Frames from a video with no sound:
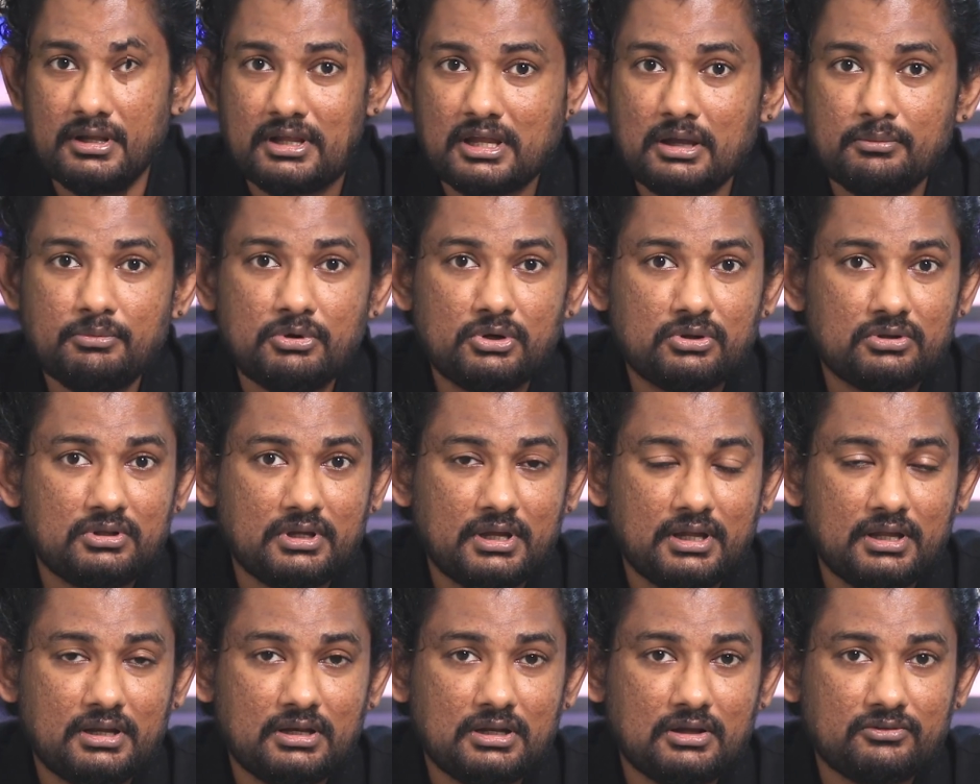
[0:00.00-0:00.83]
Coming to
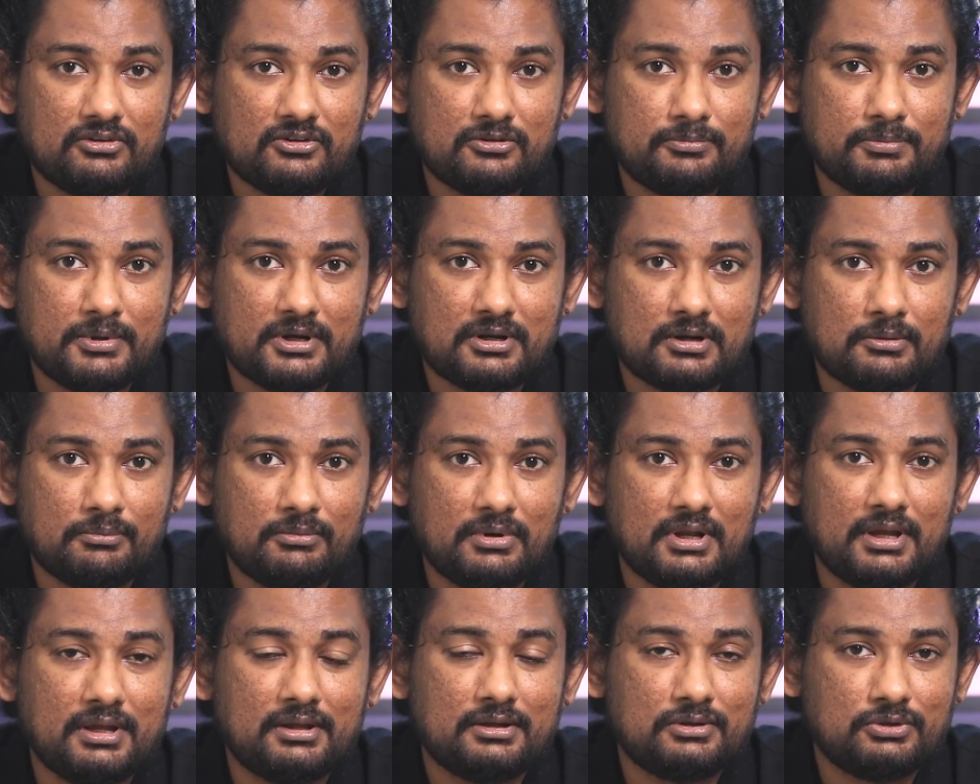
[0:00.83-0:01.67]
the end of the spectrum
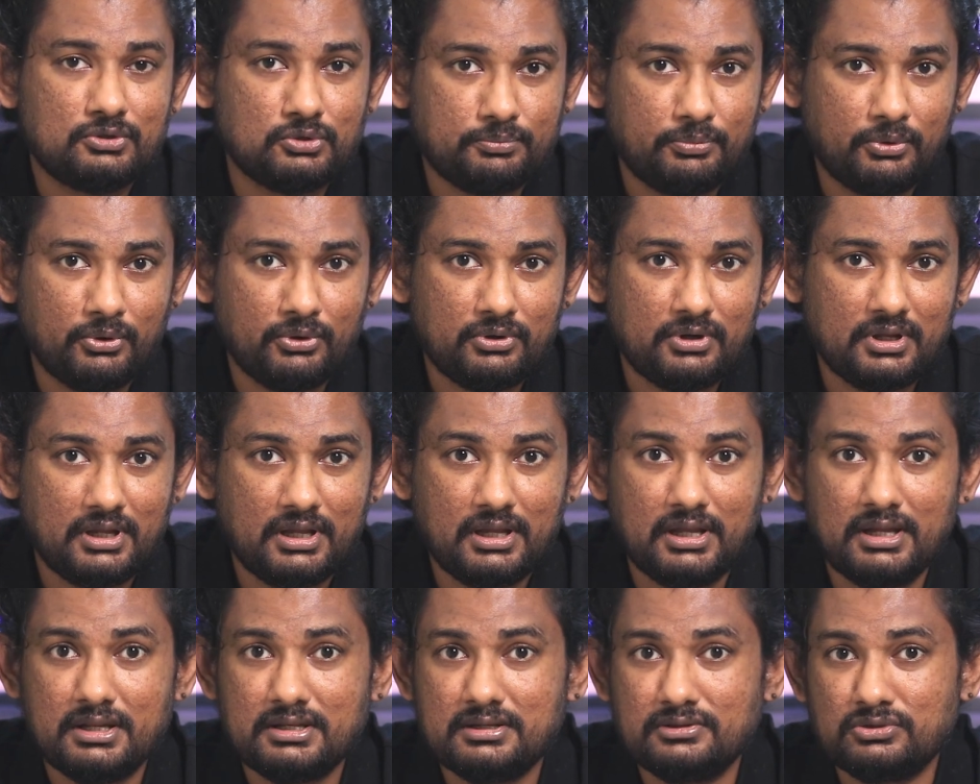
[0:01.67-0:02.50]
like
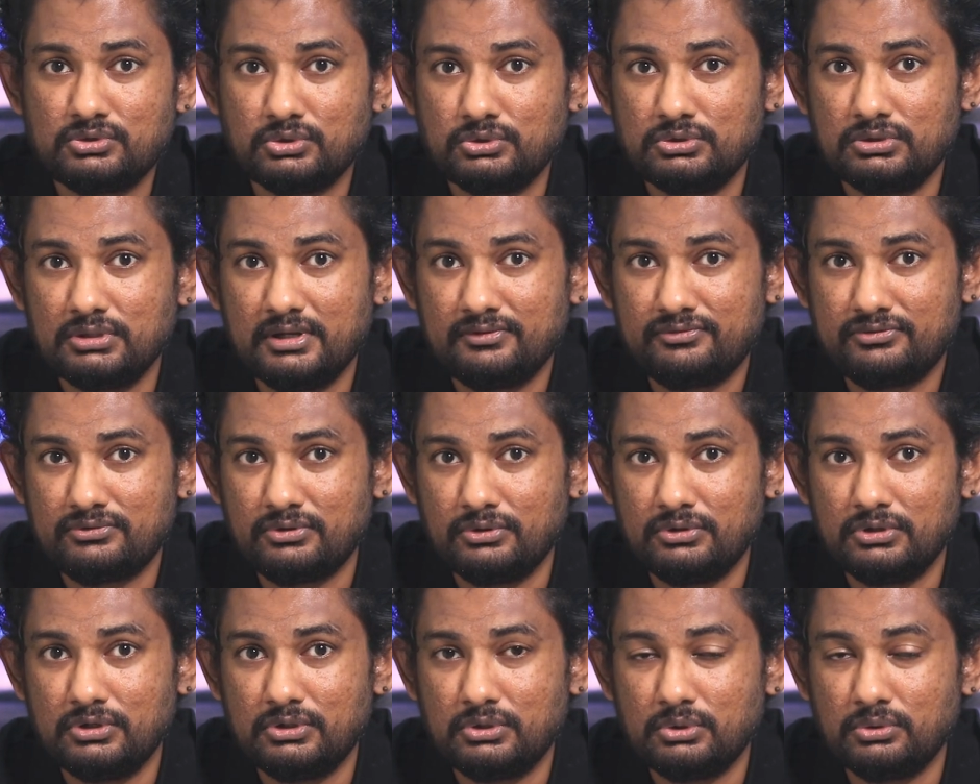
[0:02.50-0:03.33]
2.8 to
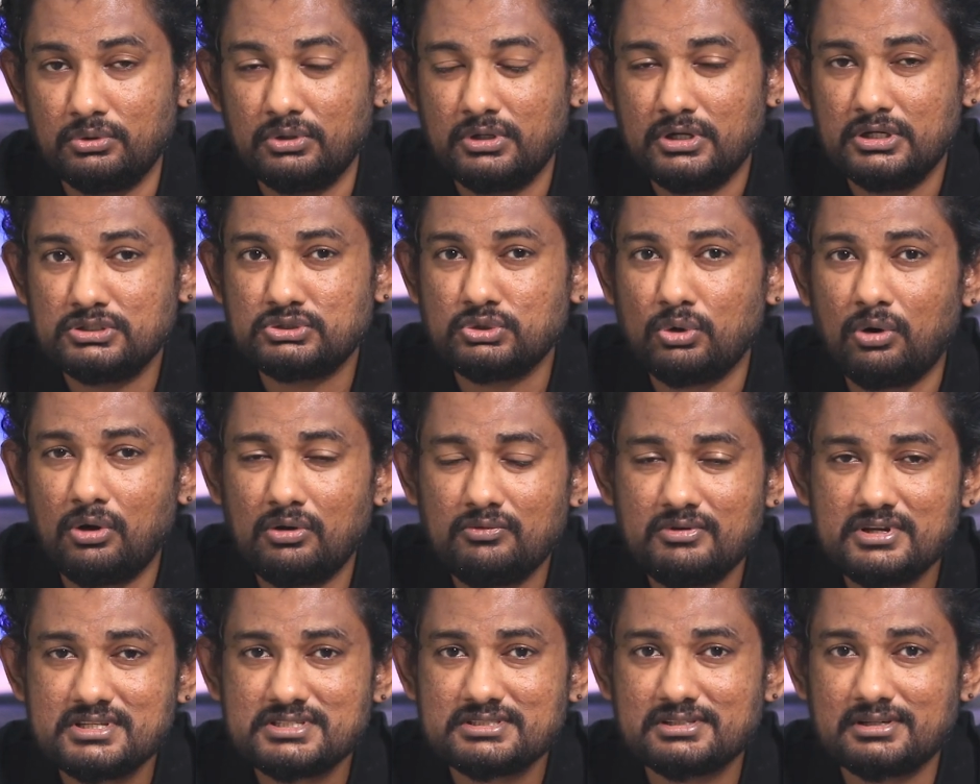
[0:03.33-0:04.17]
f22, it's
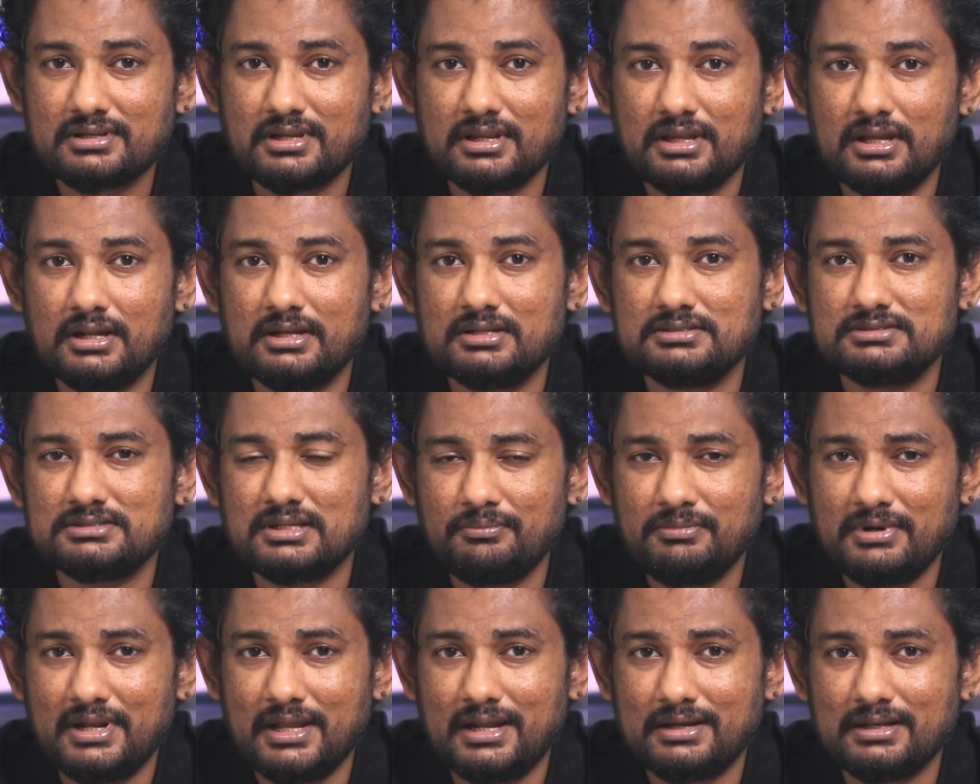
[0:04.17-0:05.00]
always create
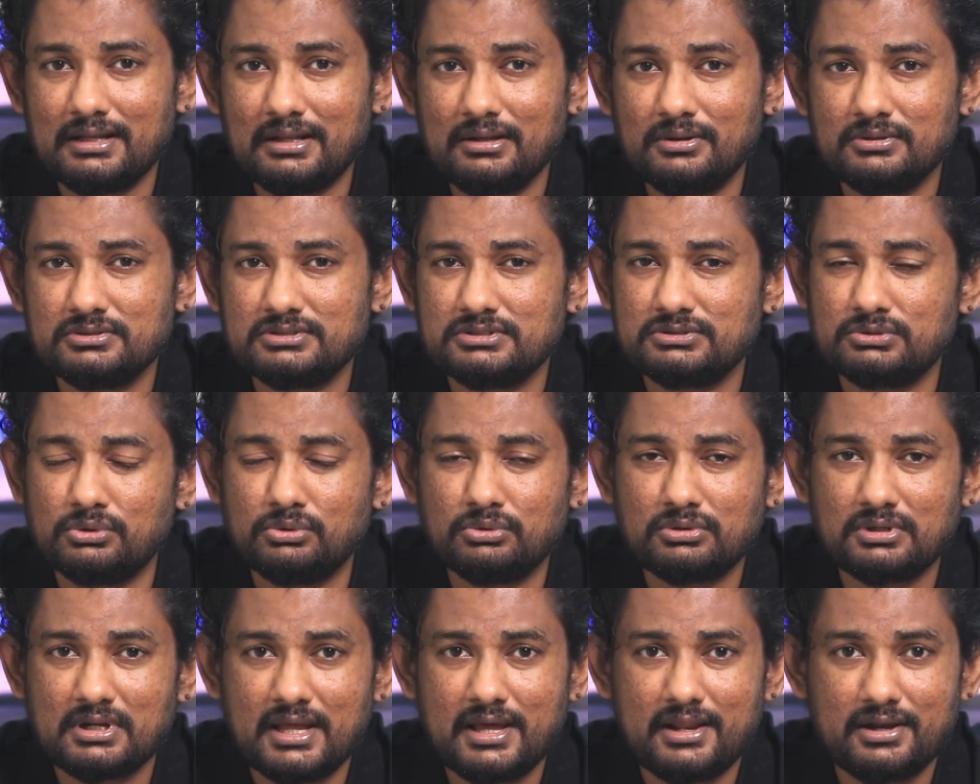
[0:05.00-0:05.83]
some data losses
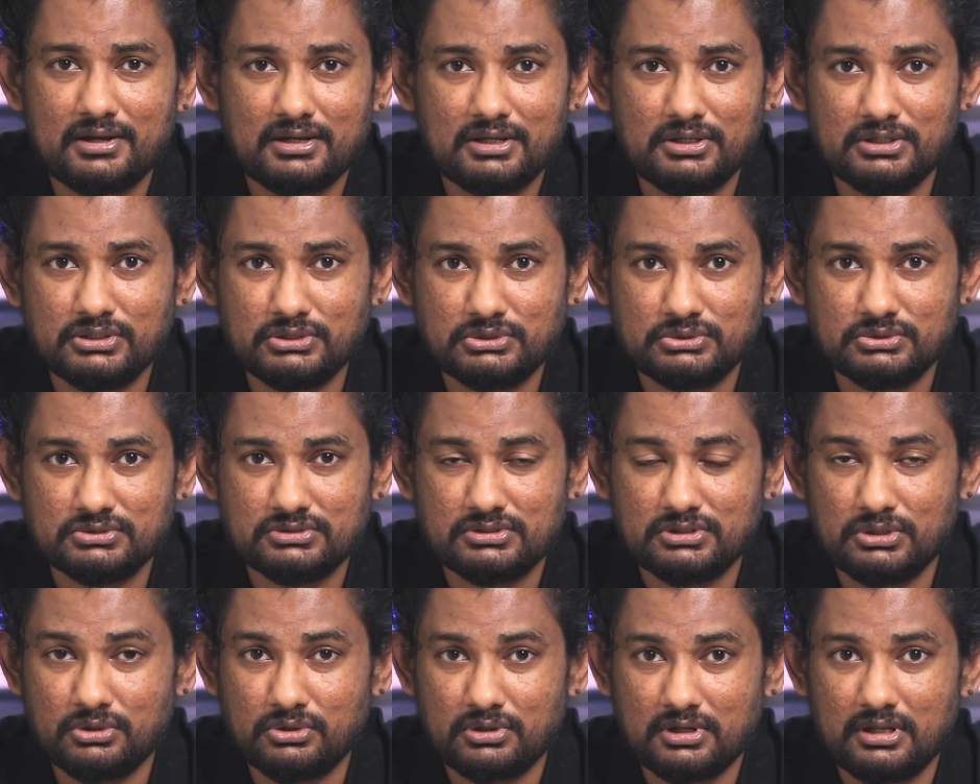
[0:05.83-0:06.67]
or clarity
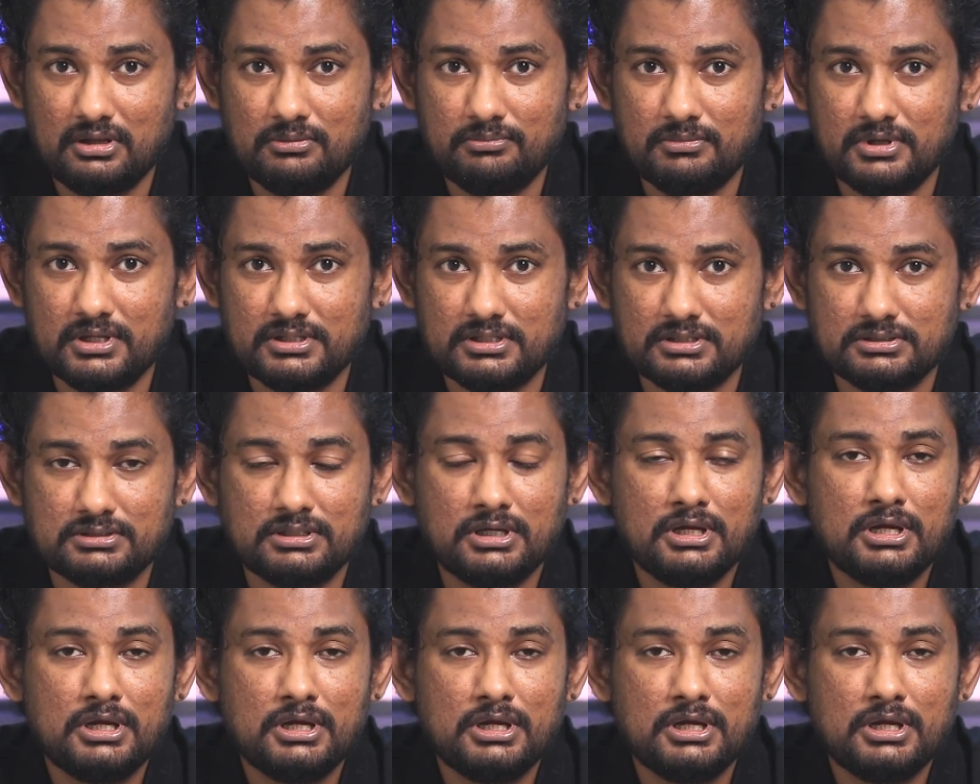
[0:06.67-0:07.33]
issues in your images.